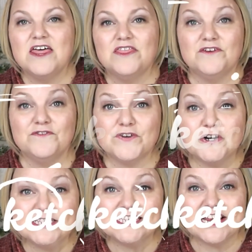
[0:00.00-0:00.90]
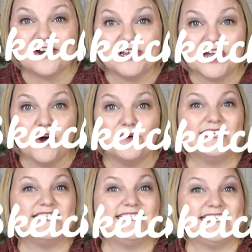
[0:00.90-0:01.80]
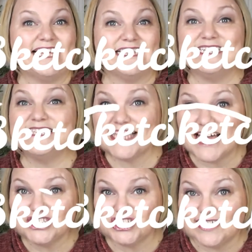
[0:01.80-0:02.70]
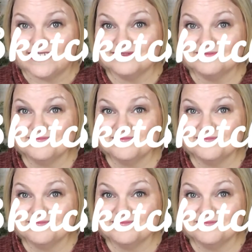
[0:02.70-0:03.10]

The first scenario is daily sketching.